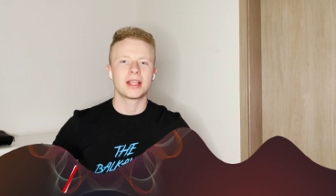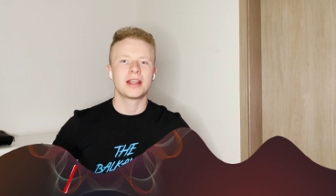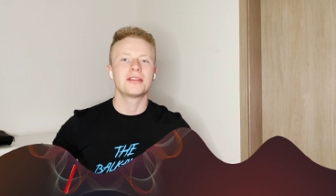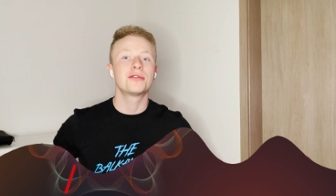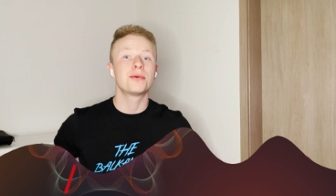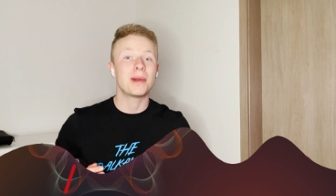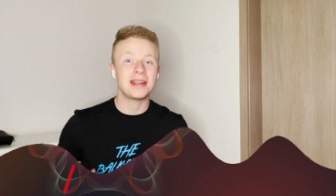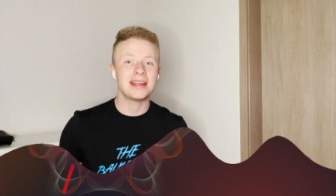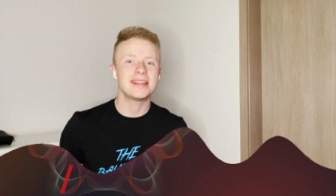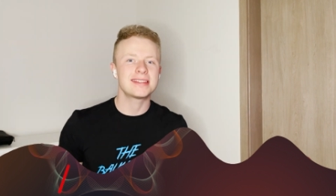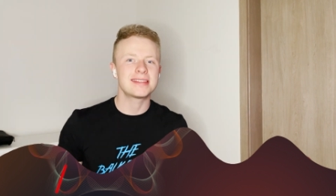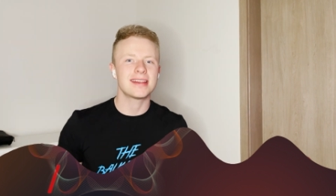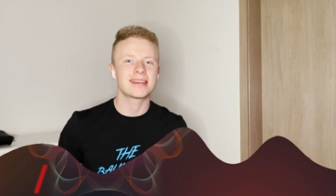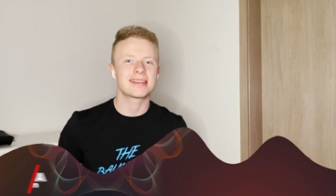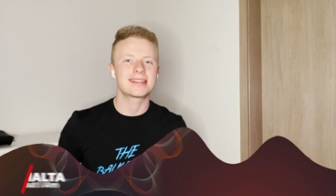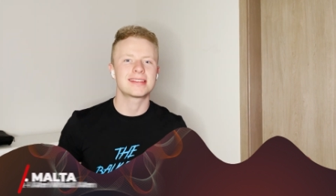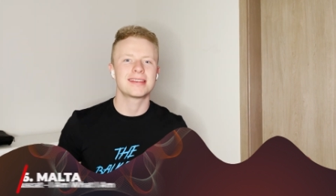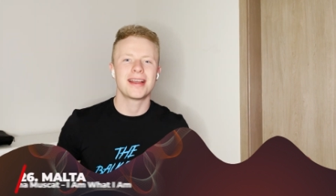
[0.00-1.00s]

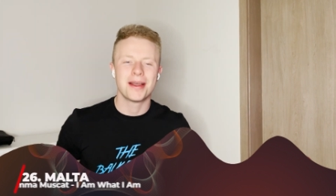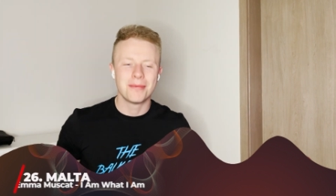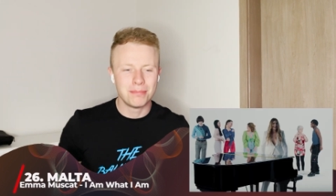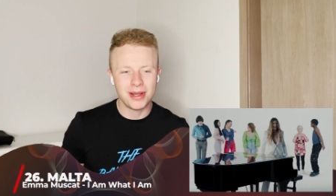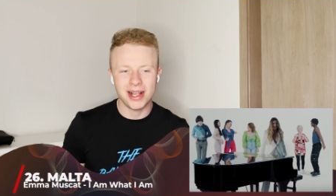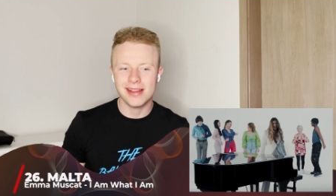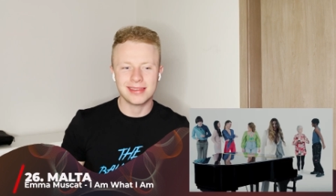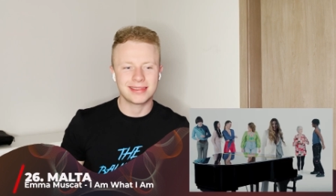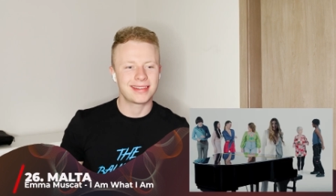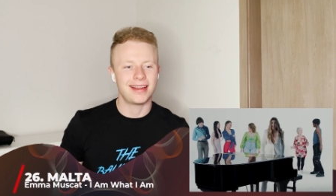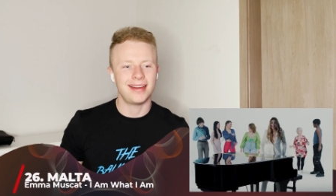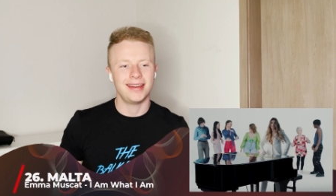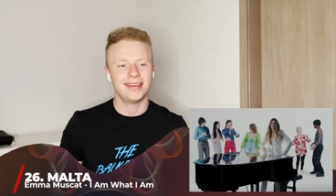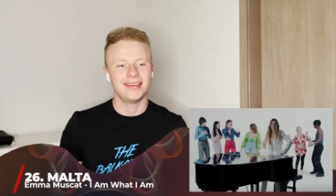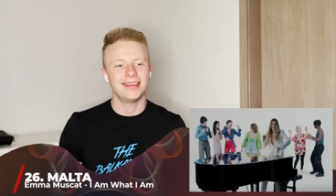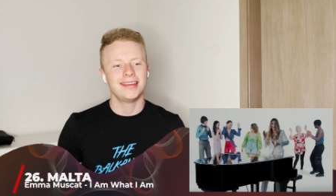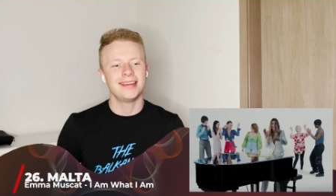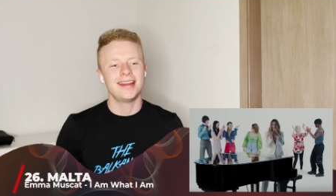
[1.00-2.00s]
26, Malta.
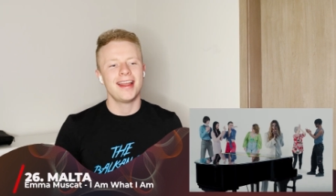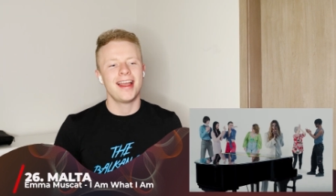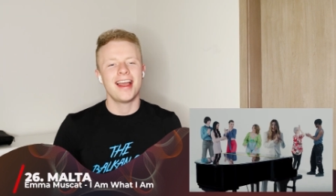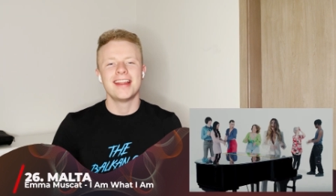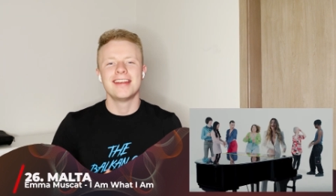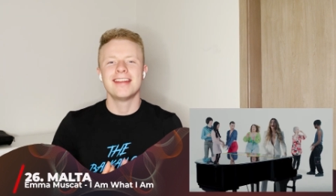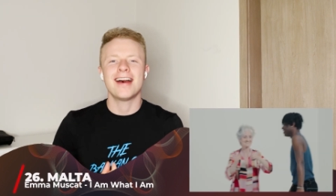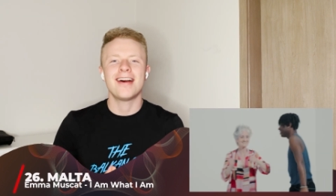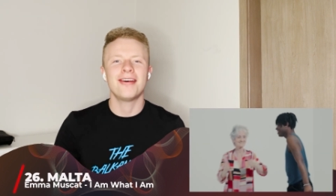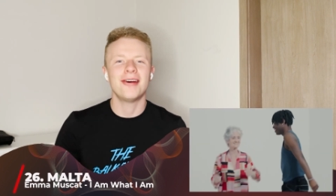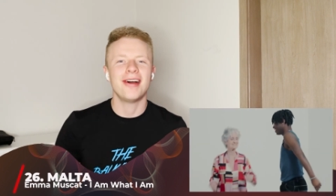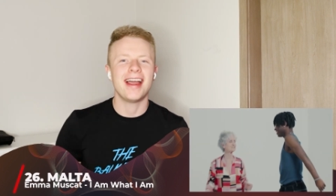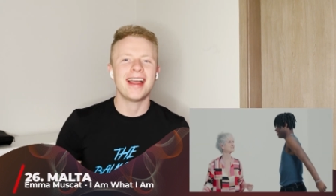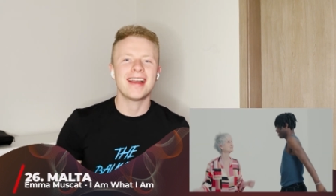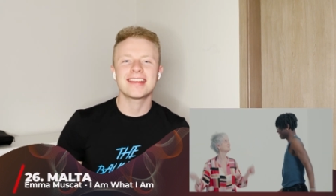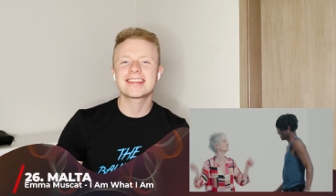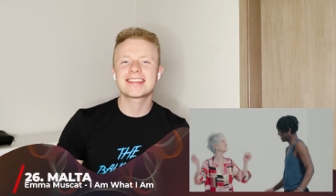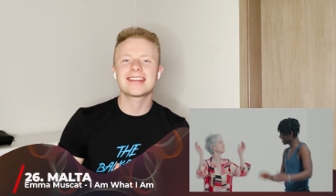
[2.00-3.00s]
Now,
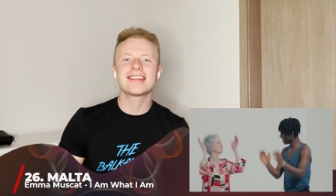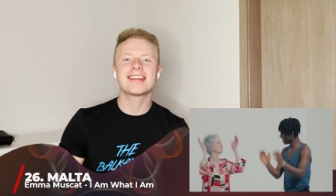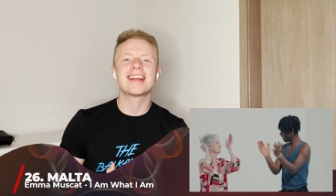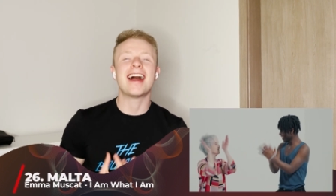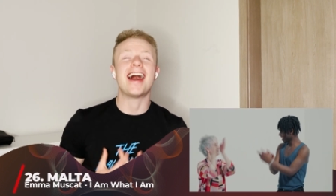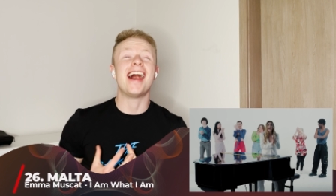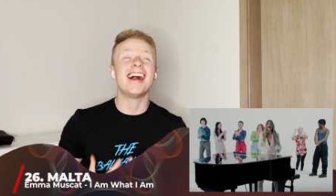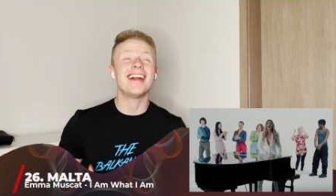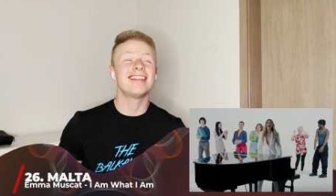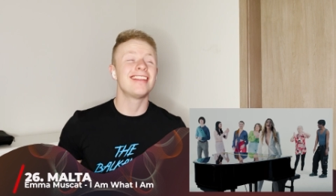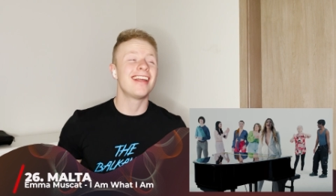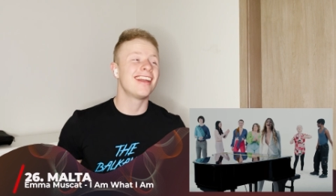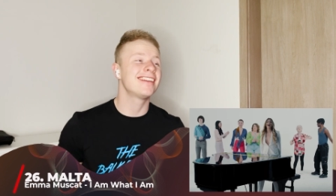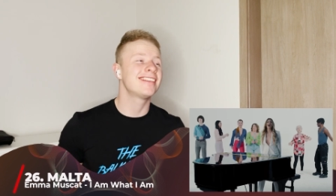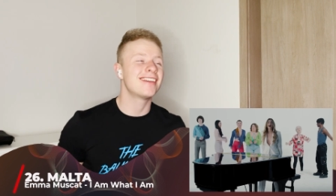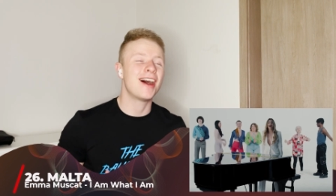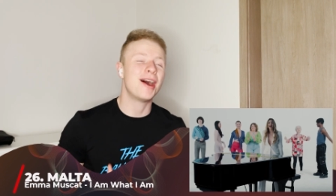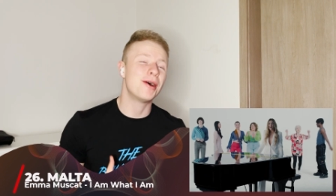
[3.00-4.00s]
actually, I like
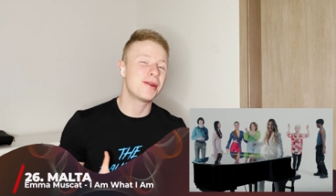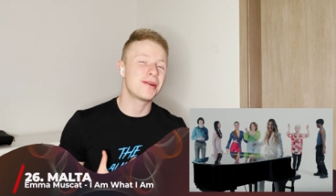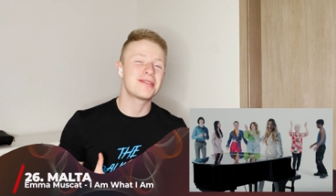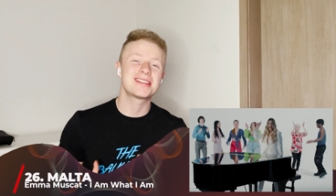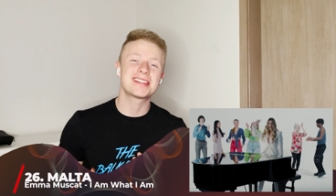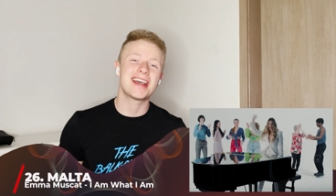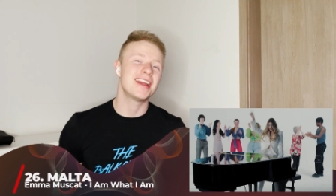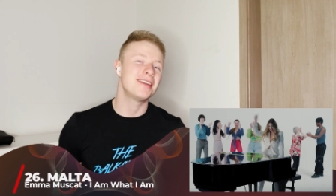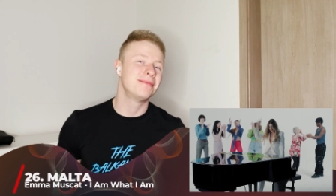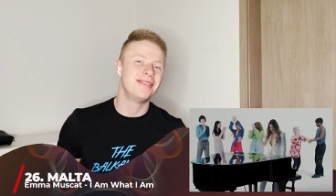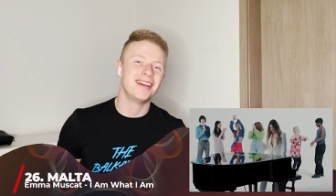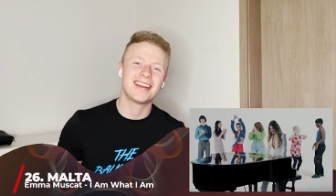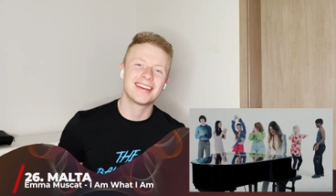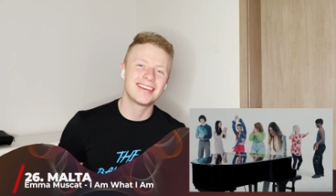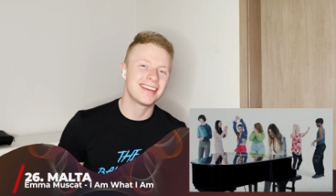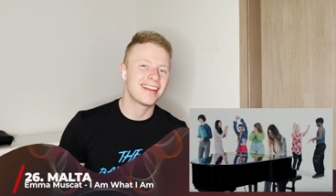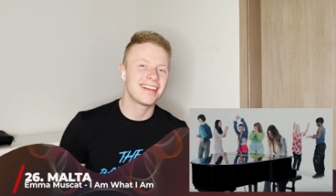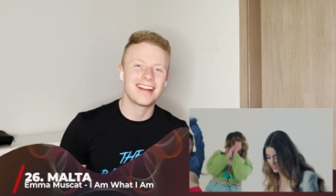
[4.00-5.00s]
Out of Sight
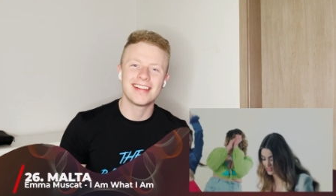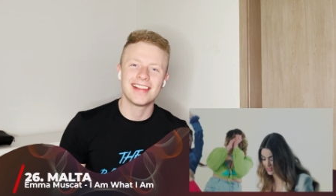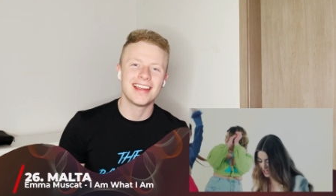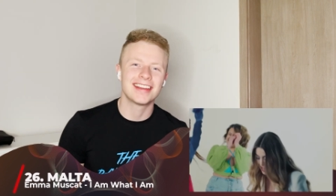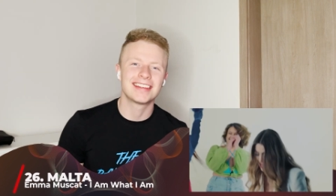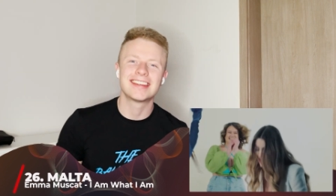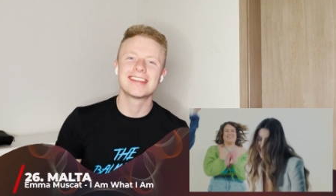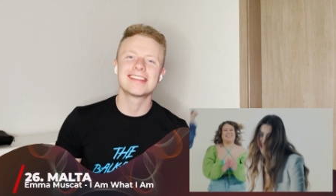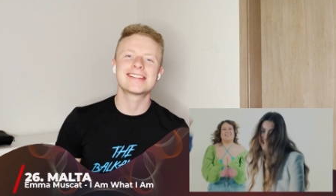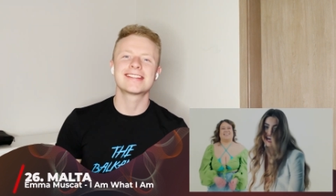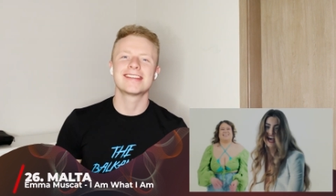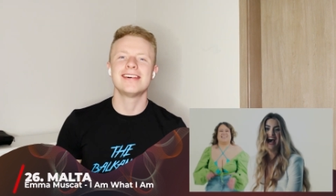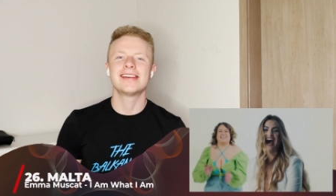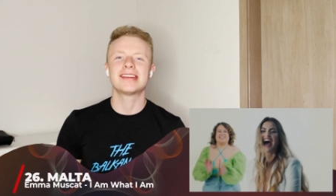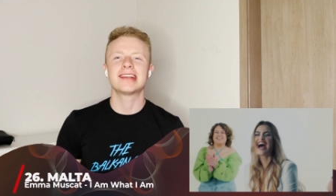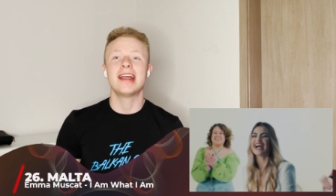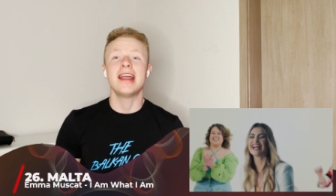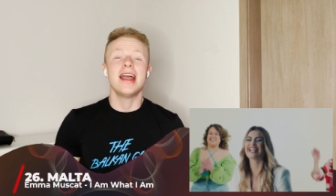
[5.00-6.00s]
better than I like this song.